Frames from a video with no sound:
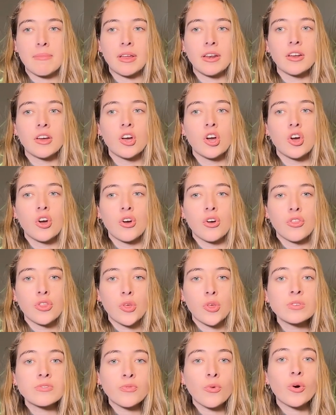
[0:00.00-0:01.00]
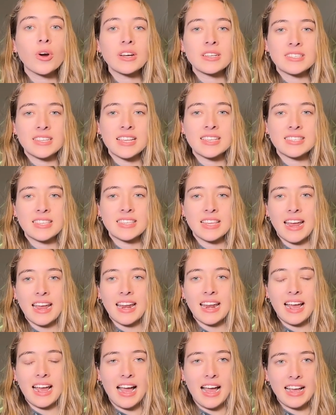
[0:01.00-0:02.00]
I mean, those 4 assists
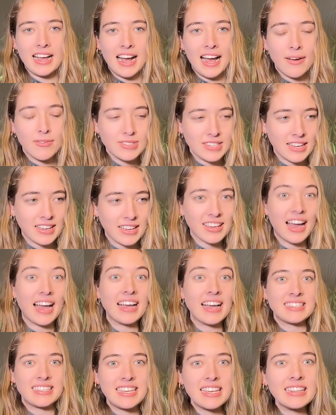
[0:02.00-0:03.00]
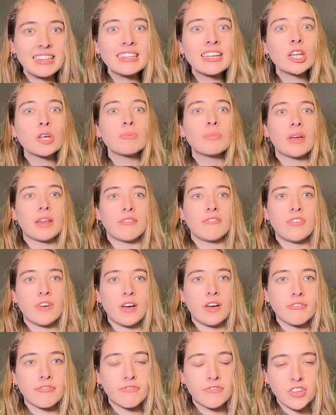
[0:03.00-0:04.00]
tonight, I was like, I see a little
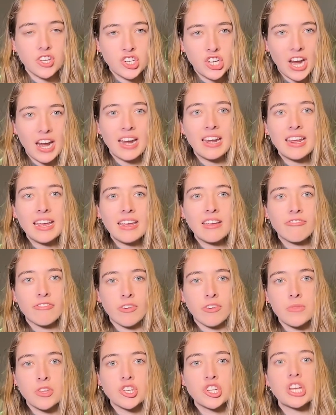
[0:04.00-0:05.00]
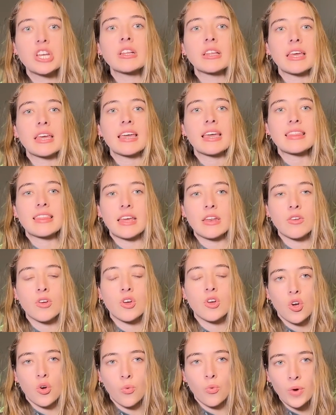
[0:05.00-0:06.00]
bit of the JD from the G League that
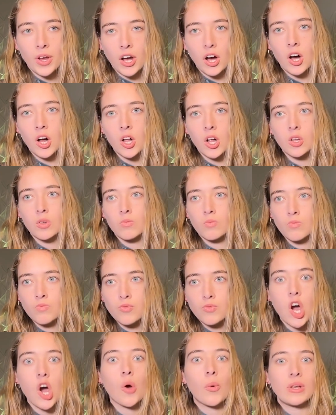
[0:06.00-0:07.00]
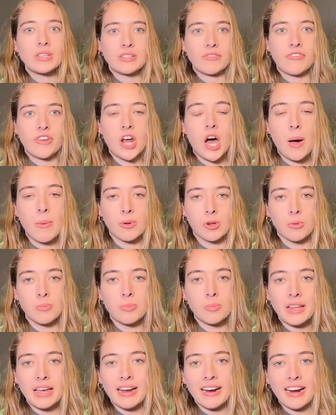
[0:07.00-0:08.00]
we all know is a
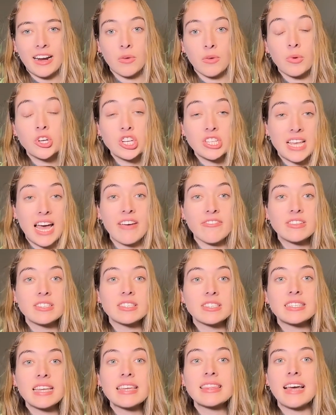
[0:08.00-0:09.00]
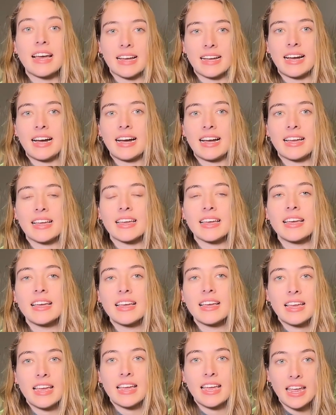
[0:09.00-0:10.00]
phenomenal player, and we just haven't seen that guy
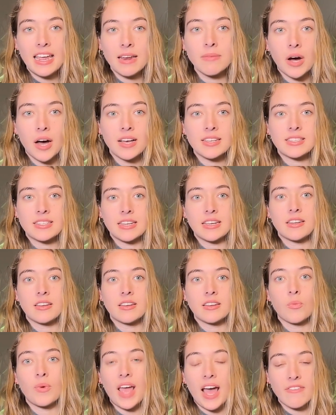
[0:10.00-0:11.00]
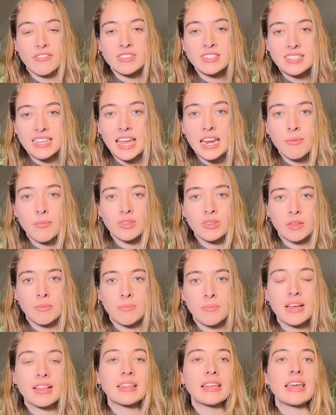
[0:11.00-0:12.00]
in Boston. We haven't seen him with
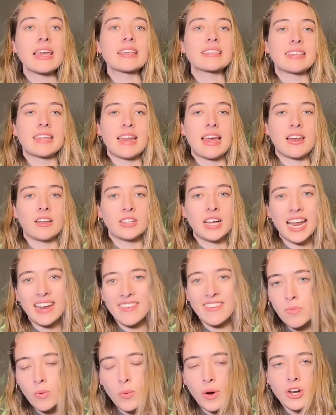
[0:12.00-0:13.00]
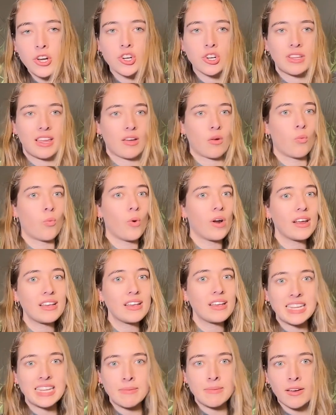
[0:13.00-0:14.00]
the big leagues, and a lot of people wonder, like, what
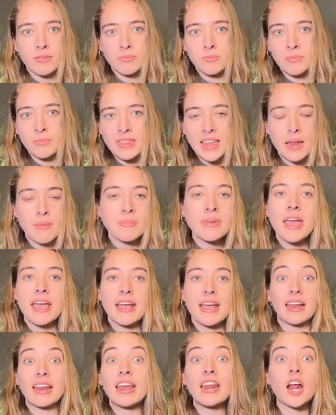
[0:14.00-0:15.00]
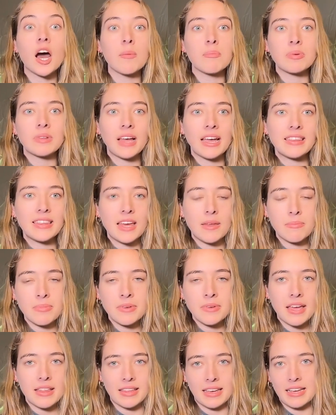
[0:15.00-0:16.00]
is it about the NBA? Can he not play in the
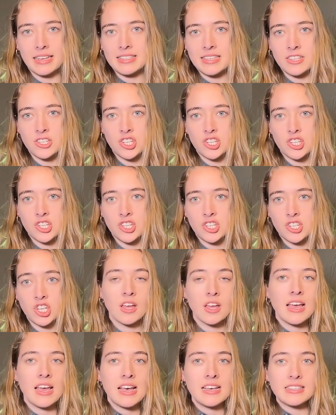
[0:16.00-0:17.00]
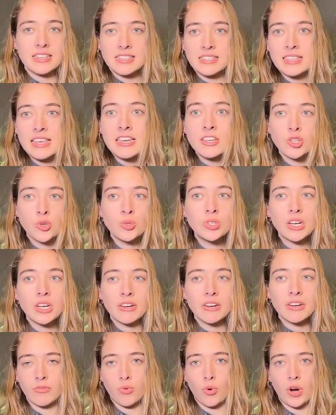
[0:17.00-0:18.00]
NBA? Like, is this league too
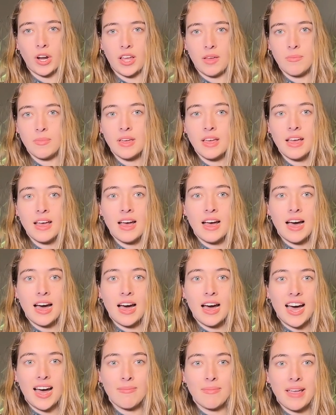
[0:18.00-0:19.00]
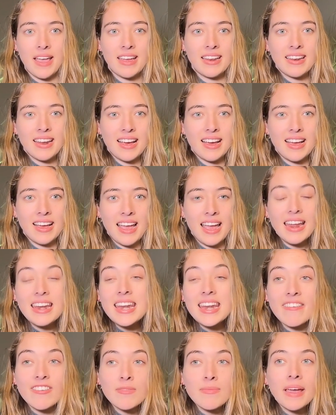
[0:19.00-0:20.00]
different for him? And
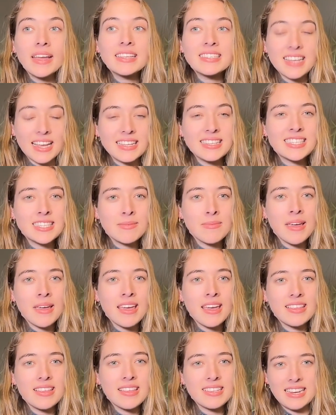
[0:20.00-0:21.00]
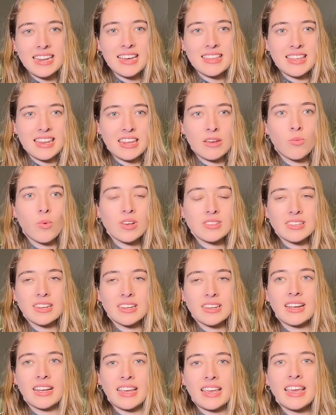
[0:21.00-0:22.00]
it never made sense to me, this idea that
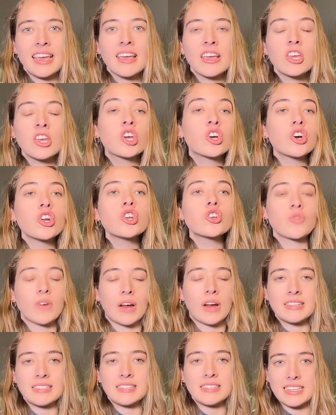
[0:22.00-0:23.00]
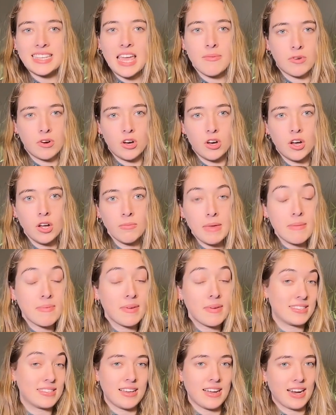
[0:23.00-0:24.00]
he couldn't translate his game at all.
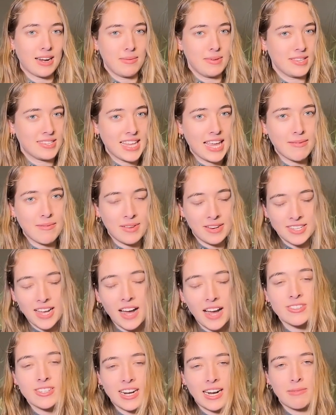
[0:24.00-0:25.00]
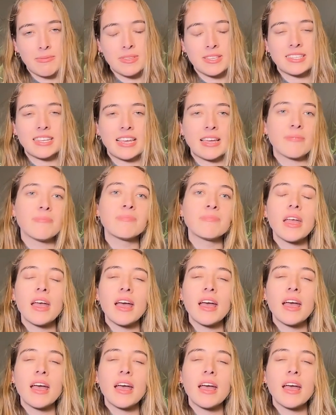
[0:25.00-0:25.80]
Maybe it's not going to be the same. I mean, it's obviously not going to be the same.